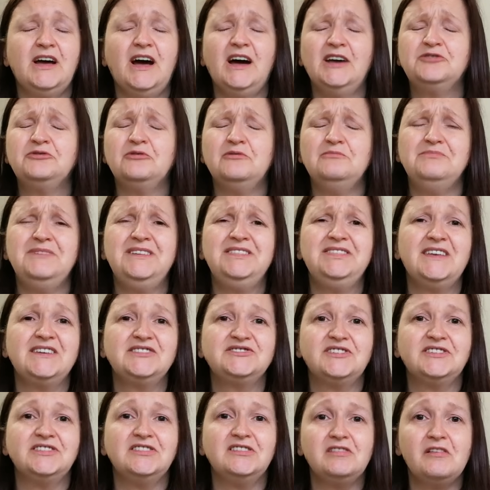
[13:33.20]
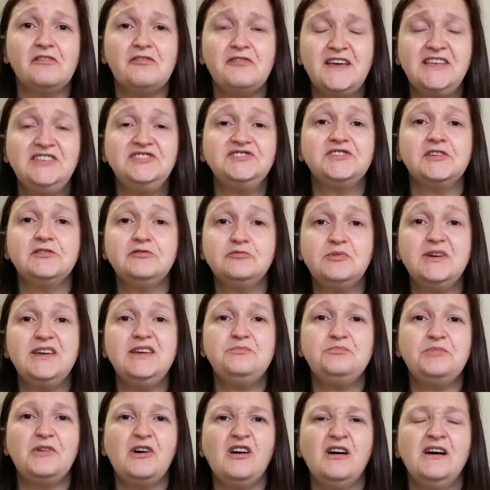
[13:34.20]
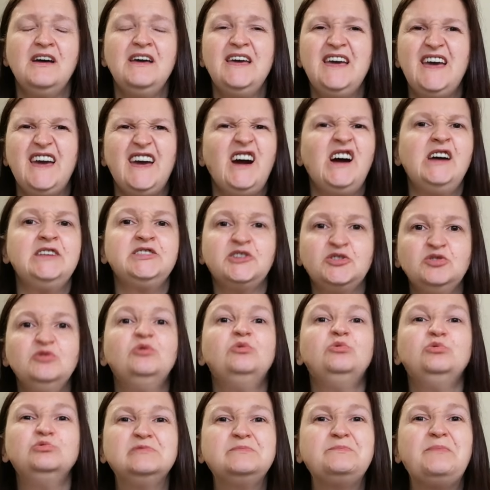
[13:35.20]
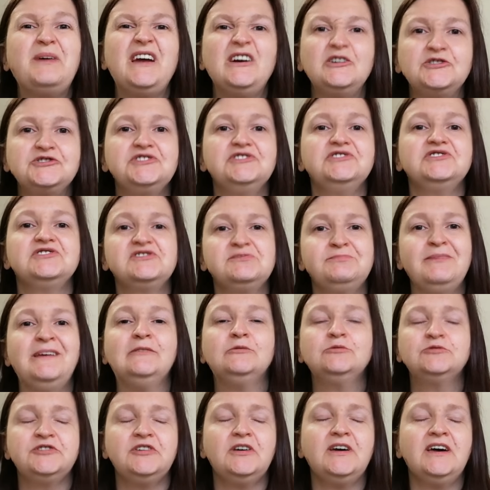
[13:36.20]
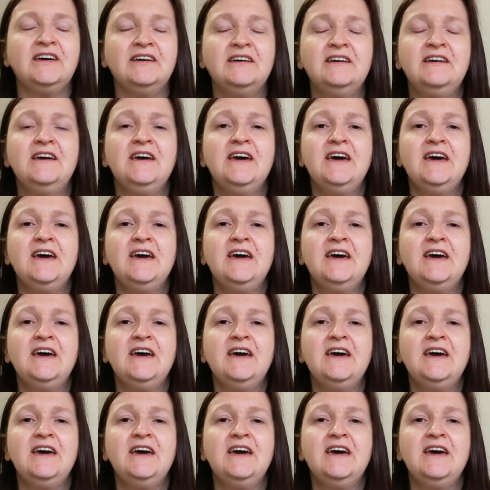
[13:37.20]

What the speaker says: I don't mean this in an offensive way, but it had an old person smell to it.